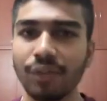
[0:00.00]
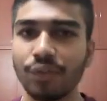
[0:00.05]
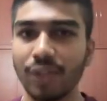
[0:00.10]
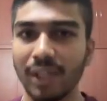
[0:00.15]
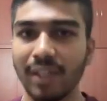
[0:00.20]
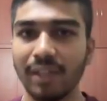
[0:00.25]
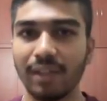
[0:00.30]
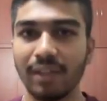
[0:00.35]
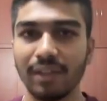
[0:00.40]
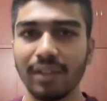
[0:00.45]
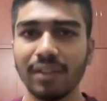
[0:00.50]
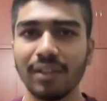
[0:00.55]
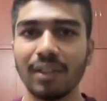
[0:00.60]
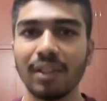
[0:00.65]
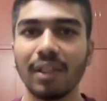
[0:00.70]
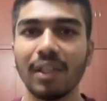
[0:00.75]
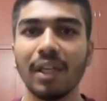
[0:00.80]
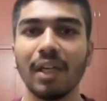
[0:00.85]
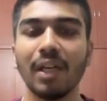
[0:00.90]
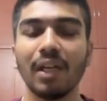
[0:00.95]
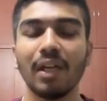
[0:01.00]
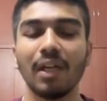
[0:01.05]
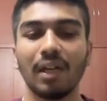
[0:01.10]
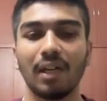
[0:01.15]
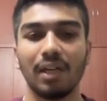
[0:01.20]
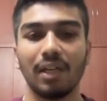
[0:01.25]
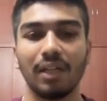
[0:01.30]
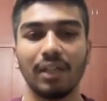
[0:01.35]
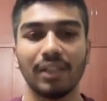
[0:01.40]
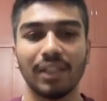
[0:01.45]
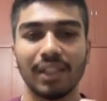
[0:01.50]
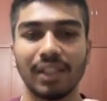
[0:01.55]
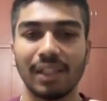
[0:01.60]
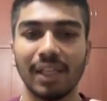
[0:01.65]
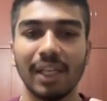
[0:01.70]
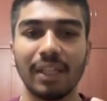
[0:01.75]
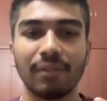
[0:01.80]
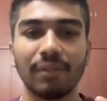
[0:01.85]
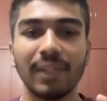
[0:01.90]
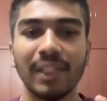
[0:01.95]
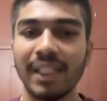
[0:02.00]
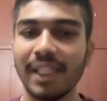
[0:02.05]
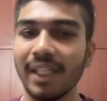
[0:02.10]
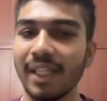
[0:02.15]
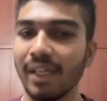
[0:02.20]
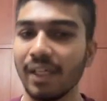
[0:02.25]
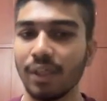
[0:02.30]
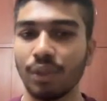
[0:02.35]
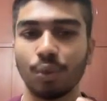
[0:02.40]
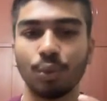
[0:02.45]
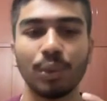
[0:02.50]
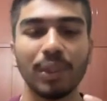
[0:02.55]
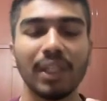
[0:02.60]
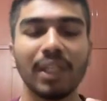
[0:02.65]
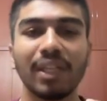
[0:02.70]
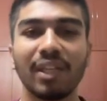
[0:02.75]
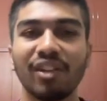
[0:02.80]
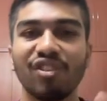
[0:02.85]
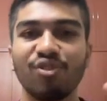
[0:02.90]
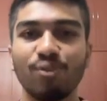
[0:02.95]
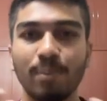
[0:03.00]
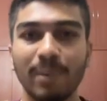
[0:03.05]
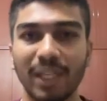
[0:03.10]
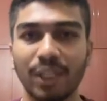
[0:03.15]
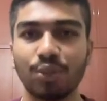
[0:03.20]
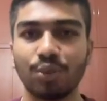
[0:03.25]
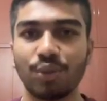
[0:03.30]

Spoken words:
renderers, just like we needed a 2D array of mesh